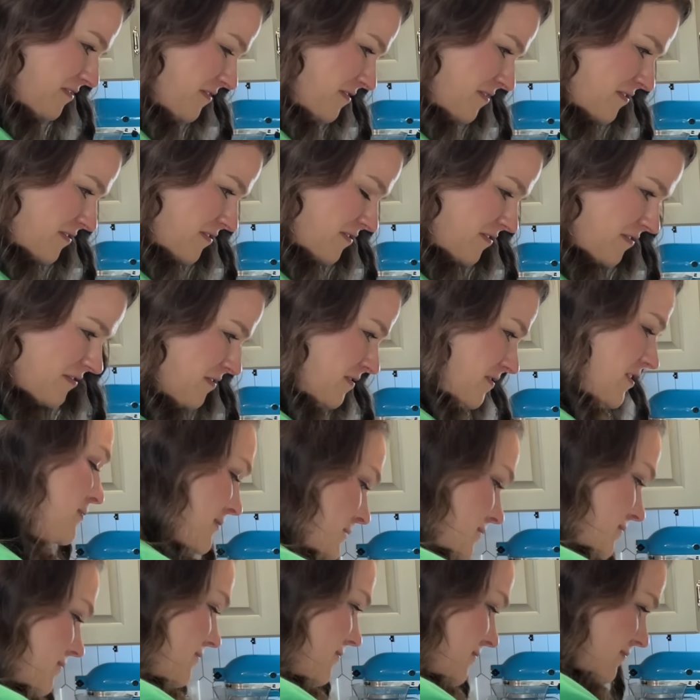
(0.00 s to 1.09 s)
each side, and then
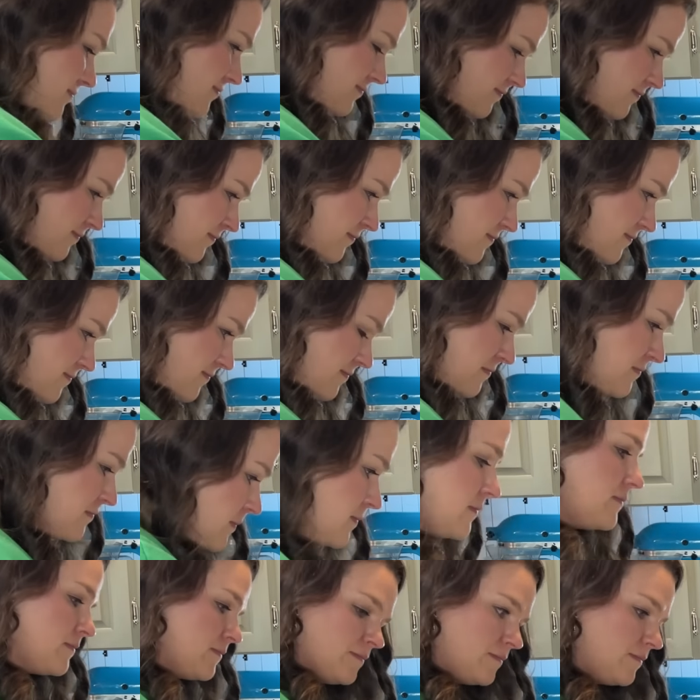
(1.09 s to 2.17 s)
this
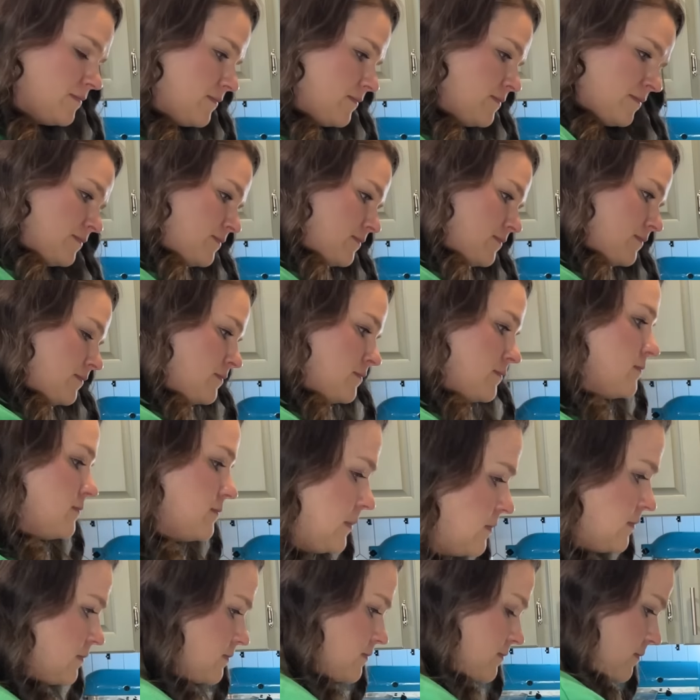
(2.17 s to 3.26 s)
plaid right here, I
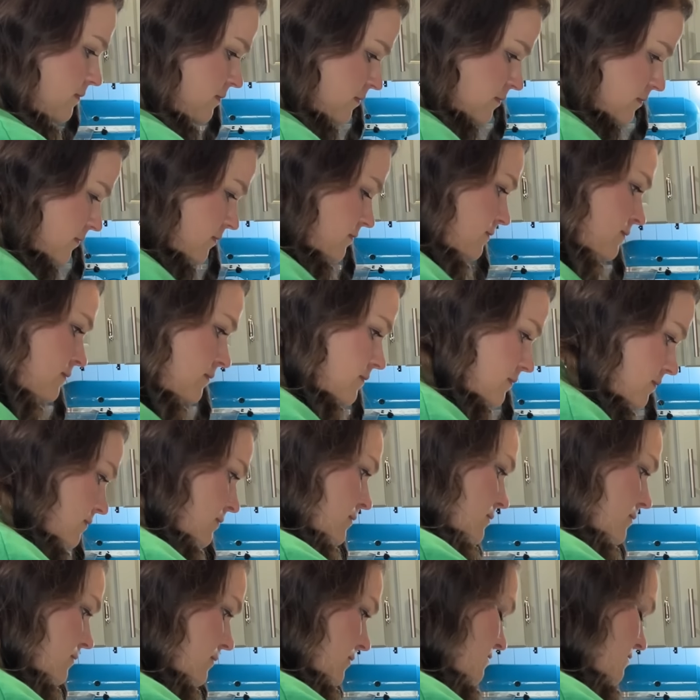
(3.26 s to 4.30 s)
did 2 inches each